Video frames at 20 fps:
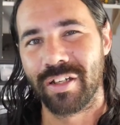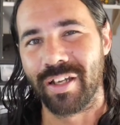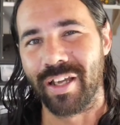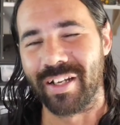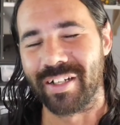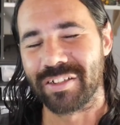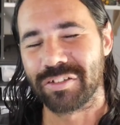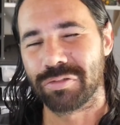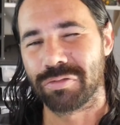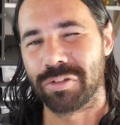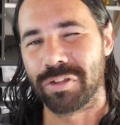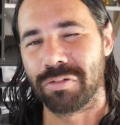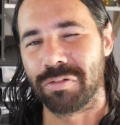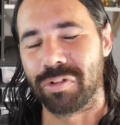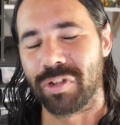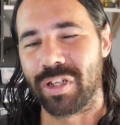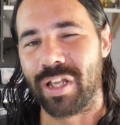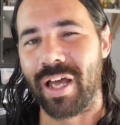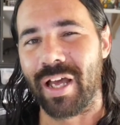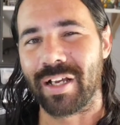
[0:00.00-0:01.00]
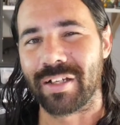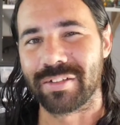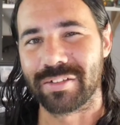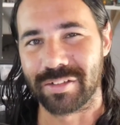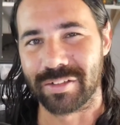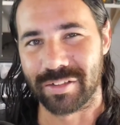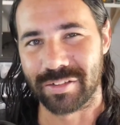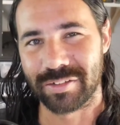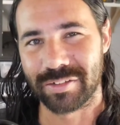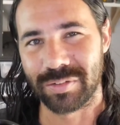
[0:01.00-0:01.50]
and it's real
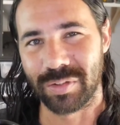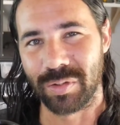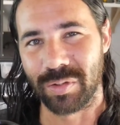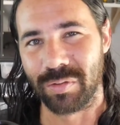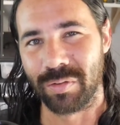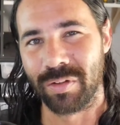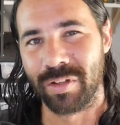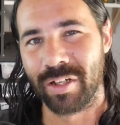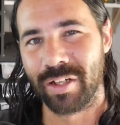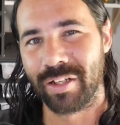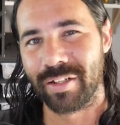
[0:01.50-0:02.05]
relaxing. So